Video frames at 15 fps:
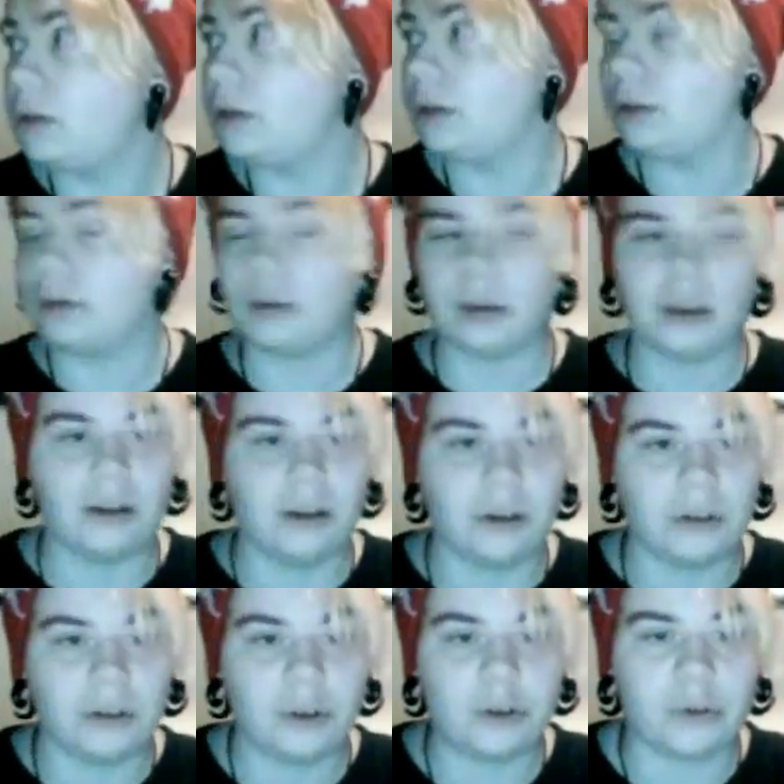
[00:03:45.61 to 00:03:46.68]
And there's like
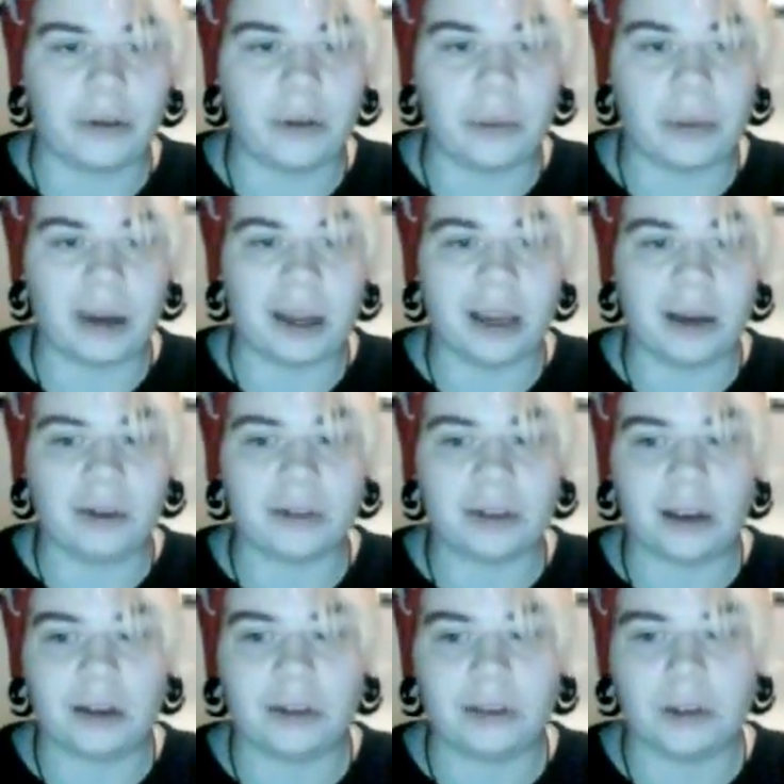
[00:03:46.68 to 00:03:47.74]
cars driving by
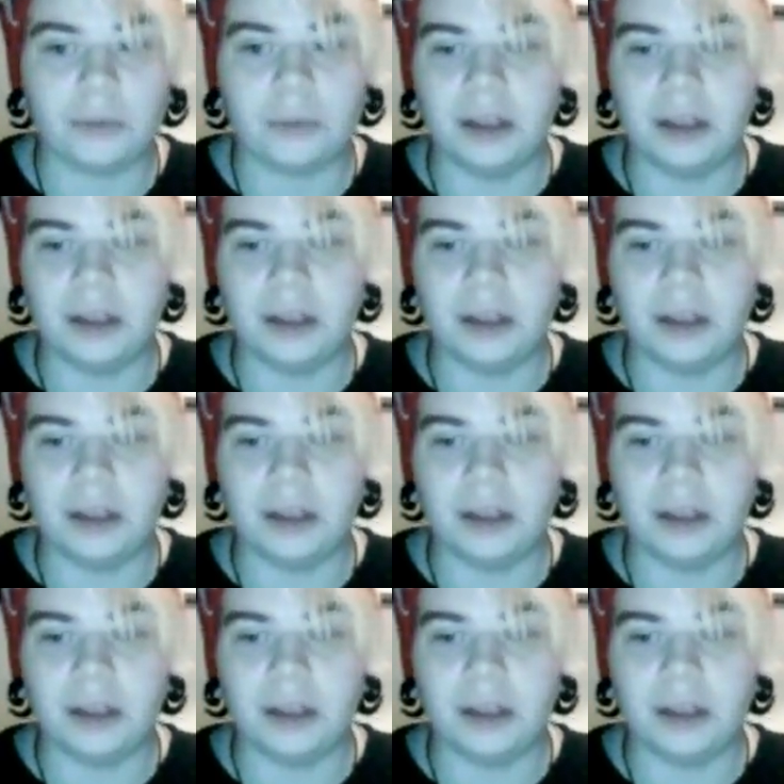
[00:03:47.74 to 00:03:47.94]
outside and stuff.